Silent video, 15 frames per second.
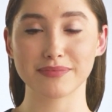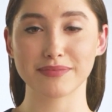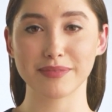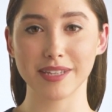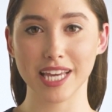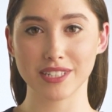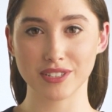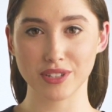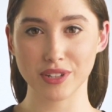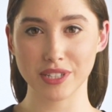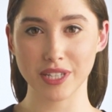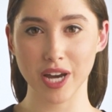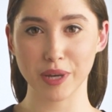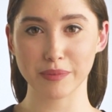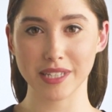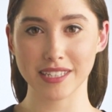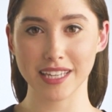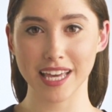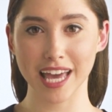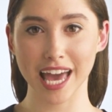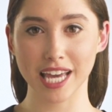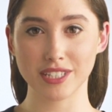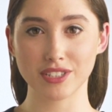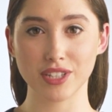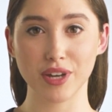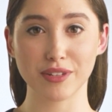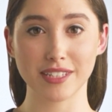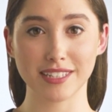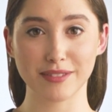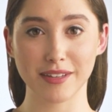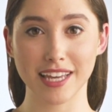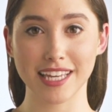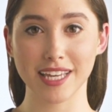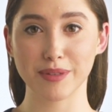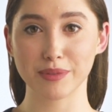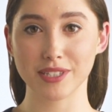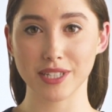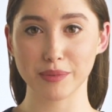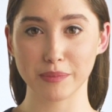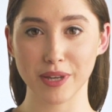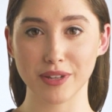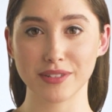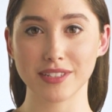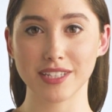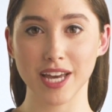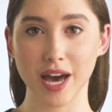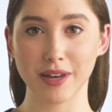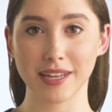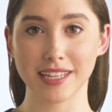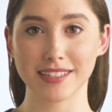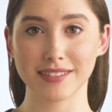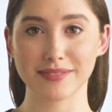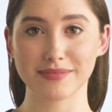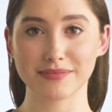Make sure to comment and share this video with your peers and colleagues.